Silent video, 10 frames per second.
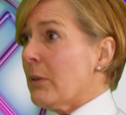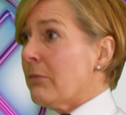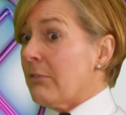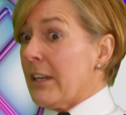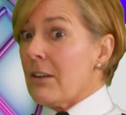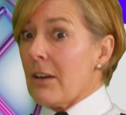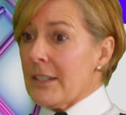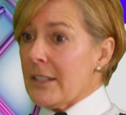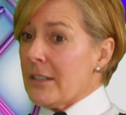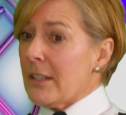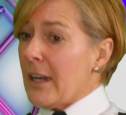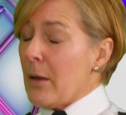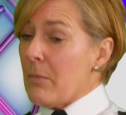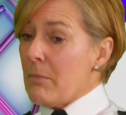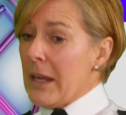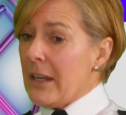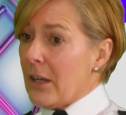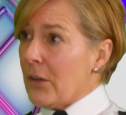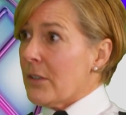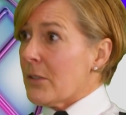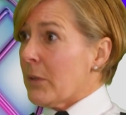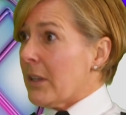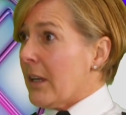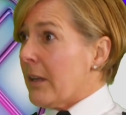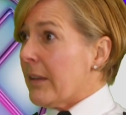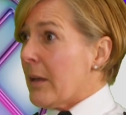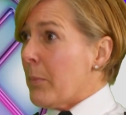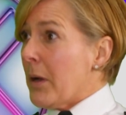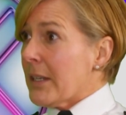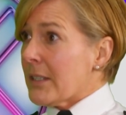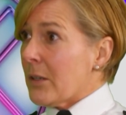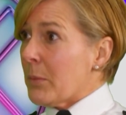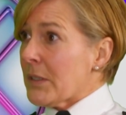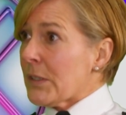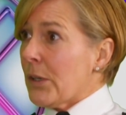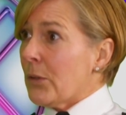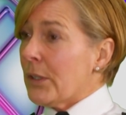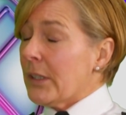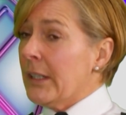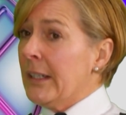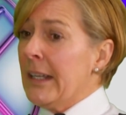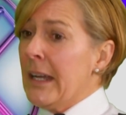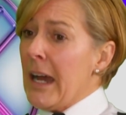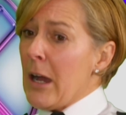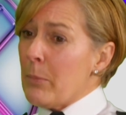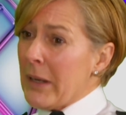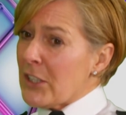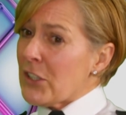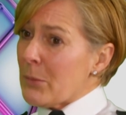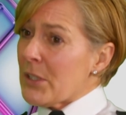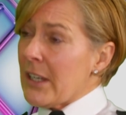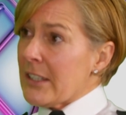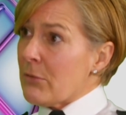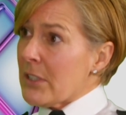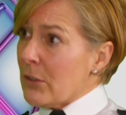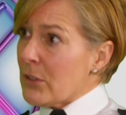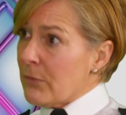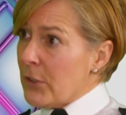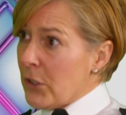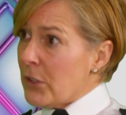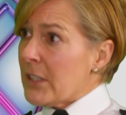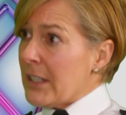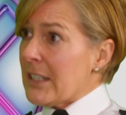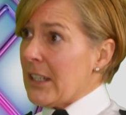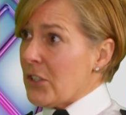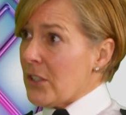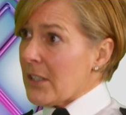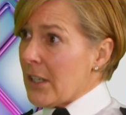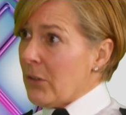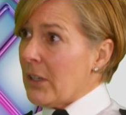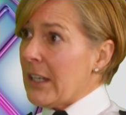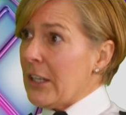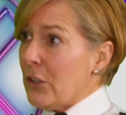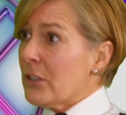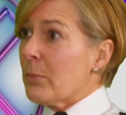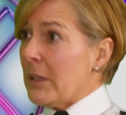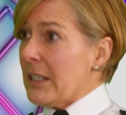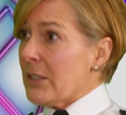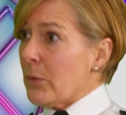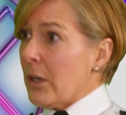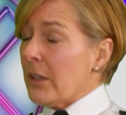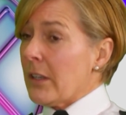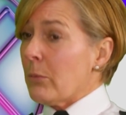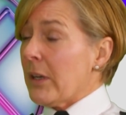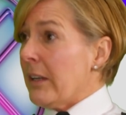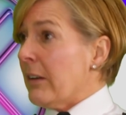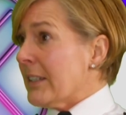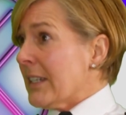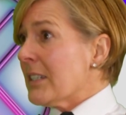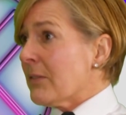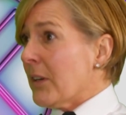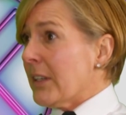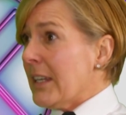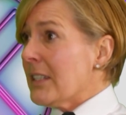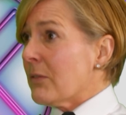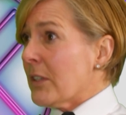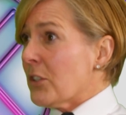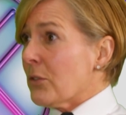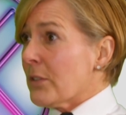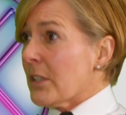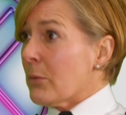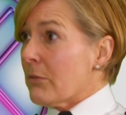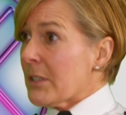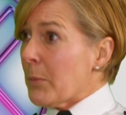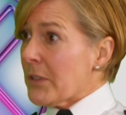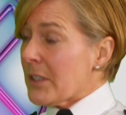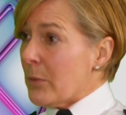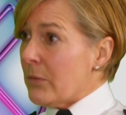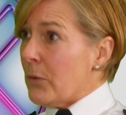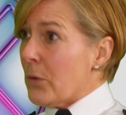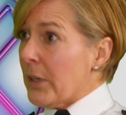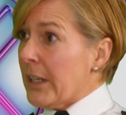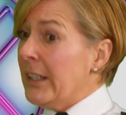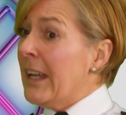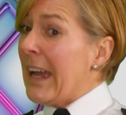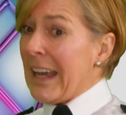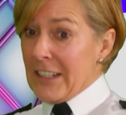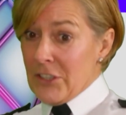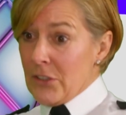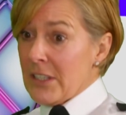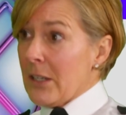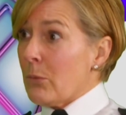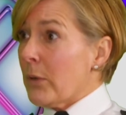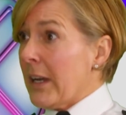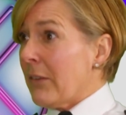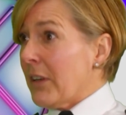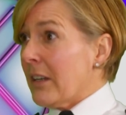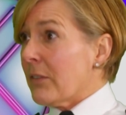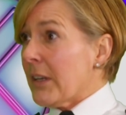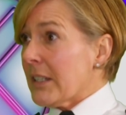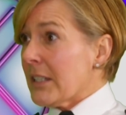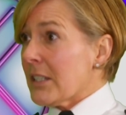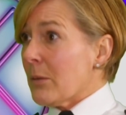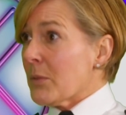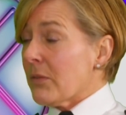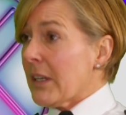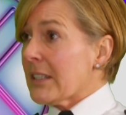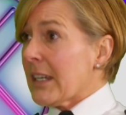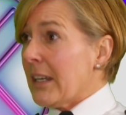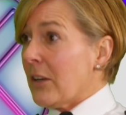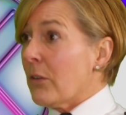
We've reunited many uh, many owners with their, their bikes that had been stolen. Um, but actually, that was as a result of good intelligence locally, good police work, that we identified the individuals that were responsible for it. And as you can see, we're having an effect in terms of that tailing